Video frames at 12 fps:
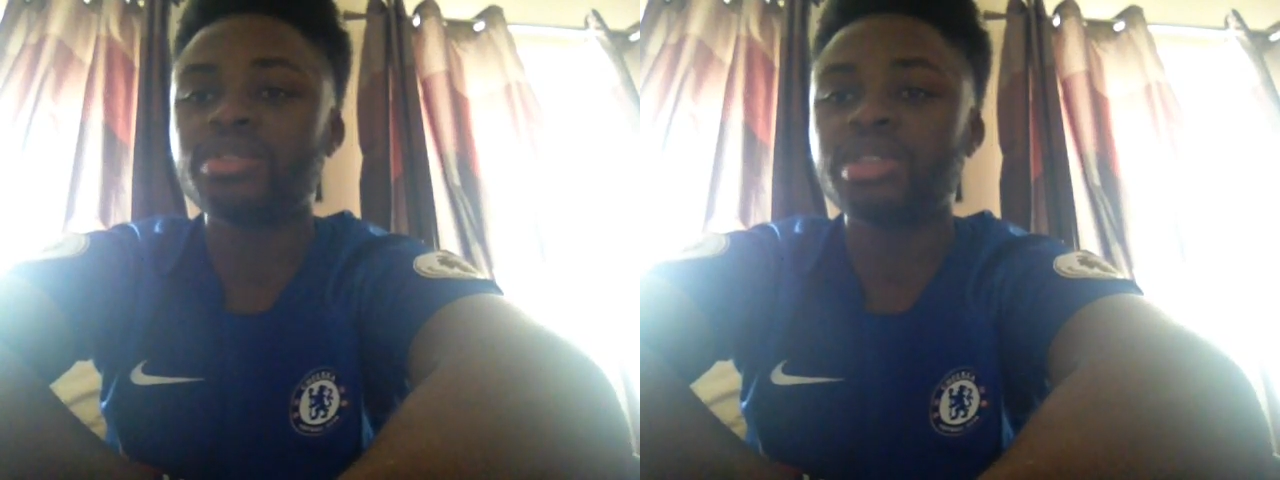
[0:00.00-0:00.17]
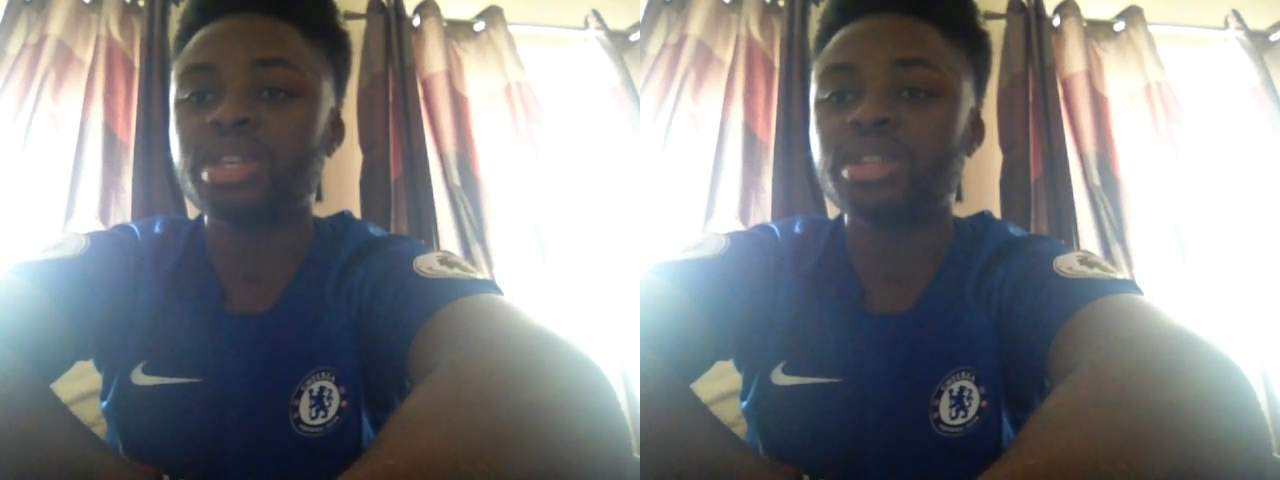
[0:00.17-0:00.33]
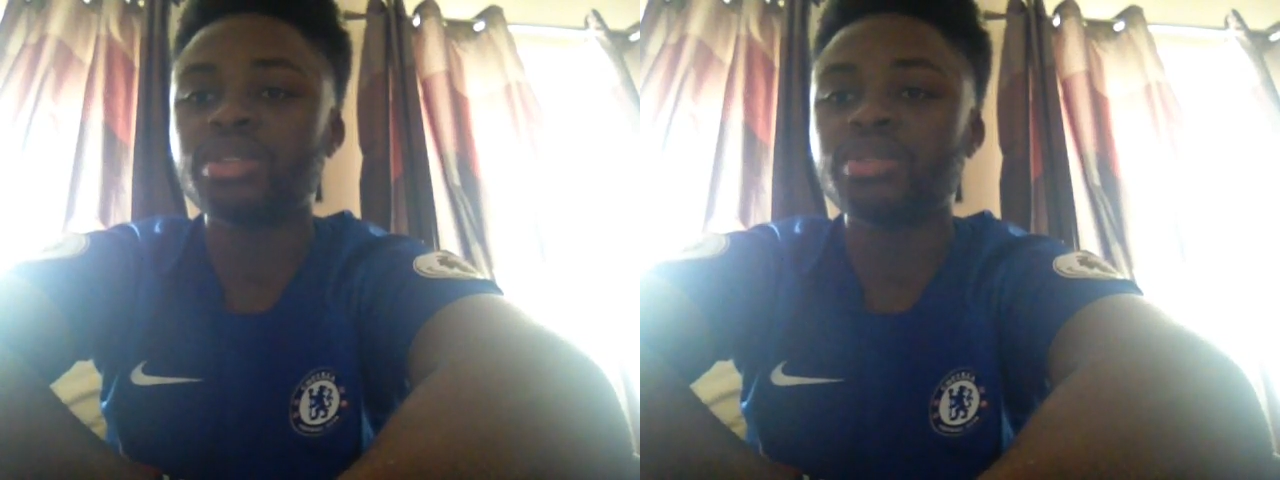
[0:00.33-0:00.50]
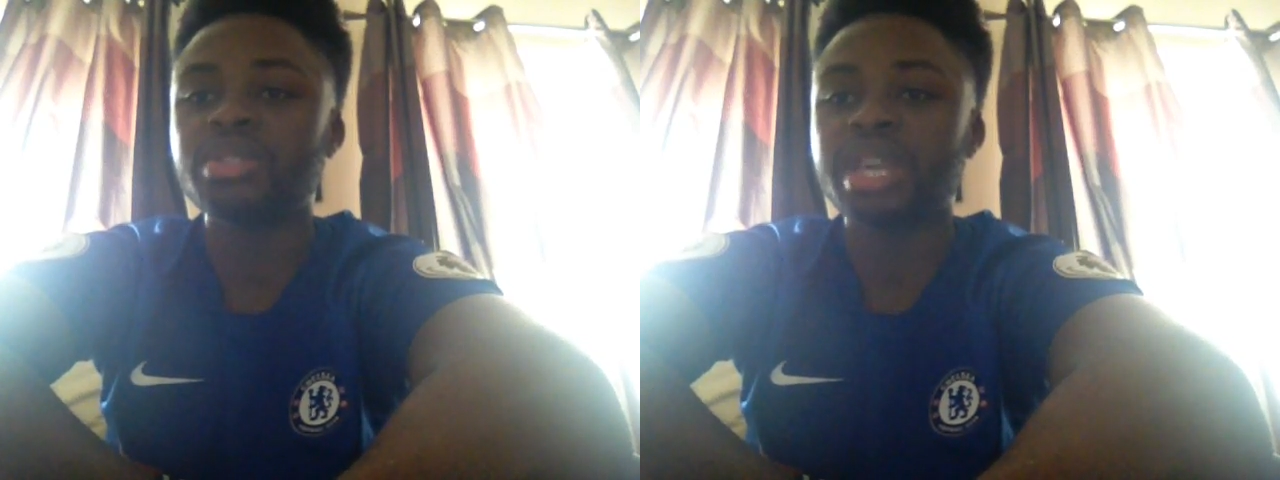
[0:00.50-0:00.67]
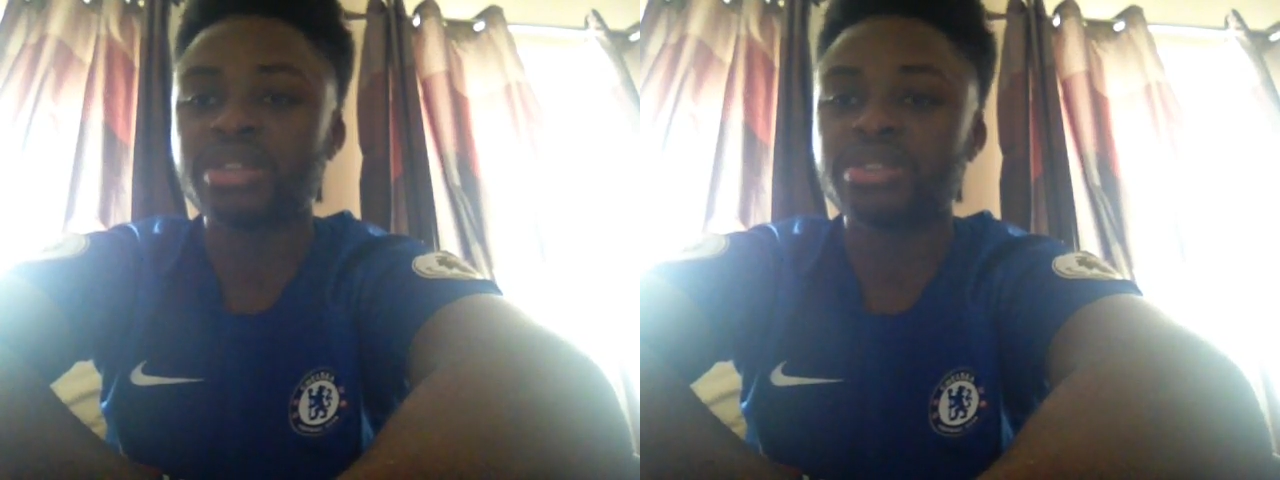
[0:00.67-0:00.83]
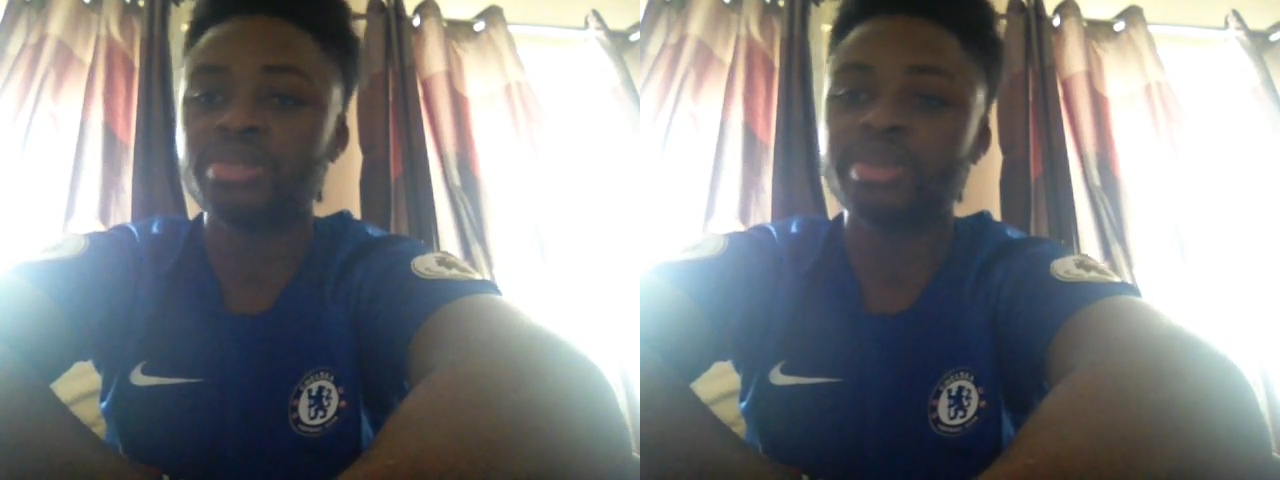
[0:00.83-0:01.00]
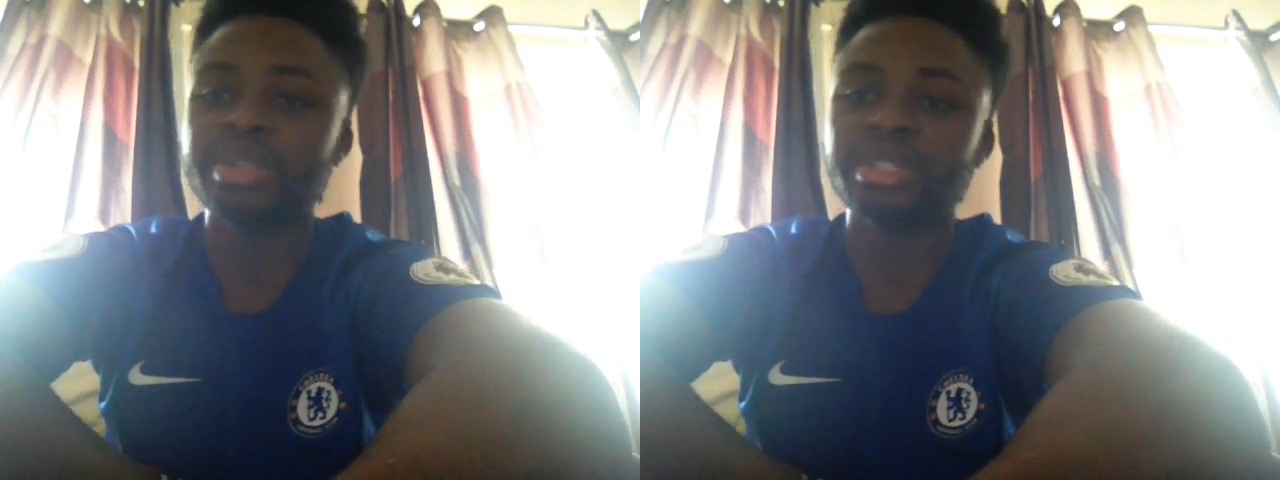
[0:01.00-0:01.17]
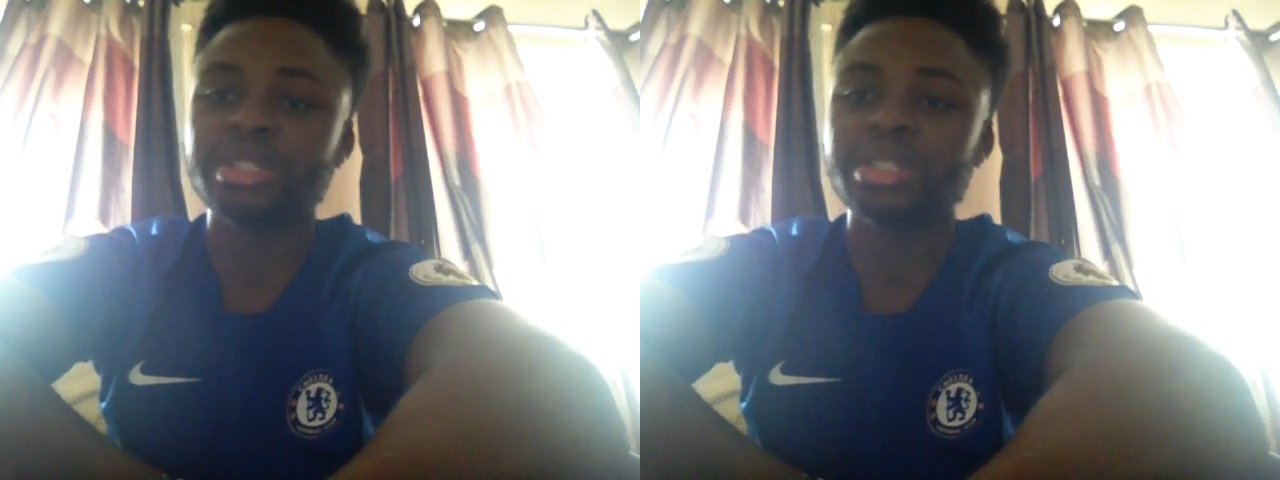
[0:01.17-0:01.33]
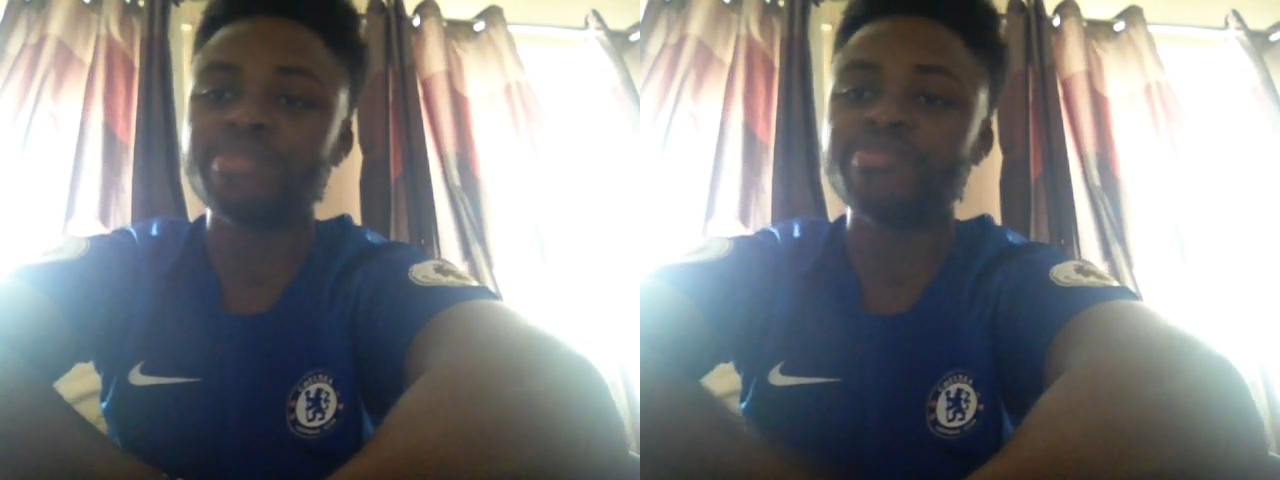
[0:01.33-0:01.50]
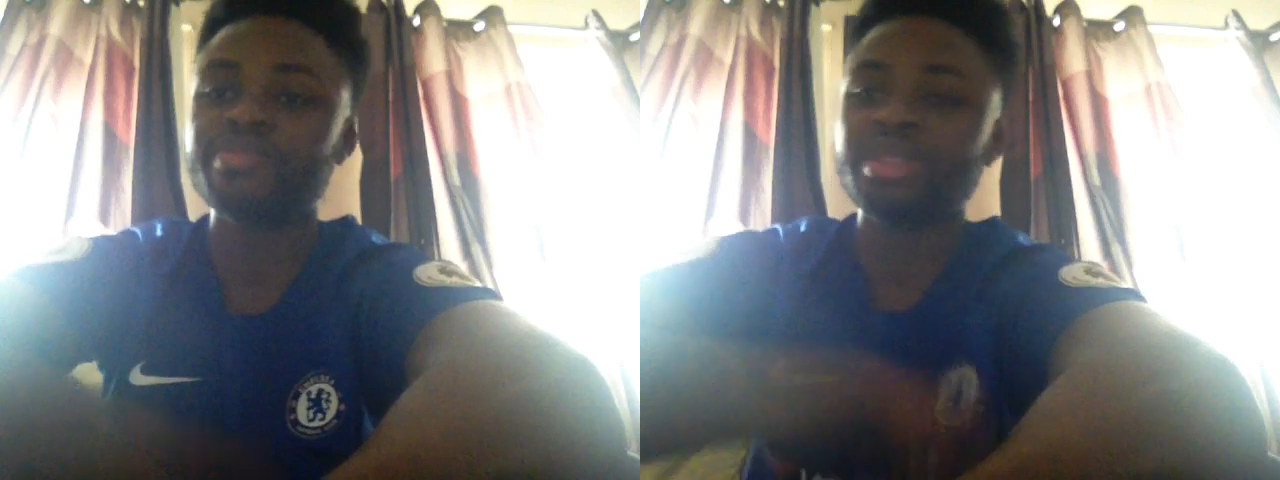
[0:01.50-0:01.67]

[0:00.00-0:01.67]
to get those extra wins.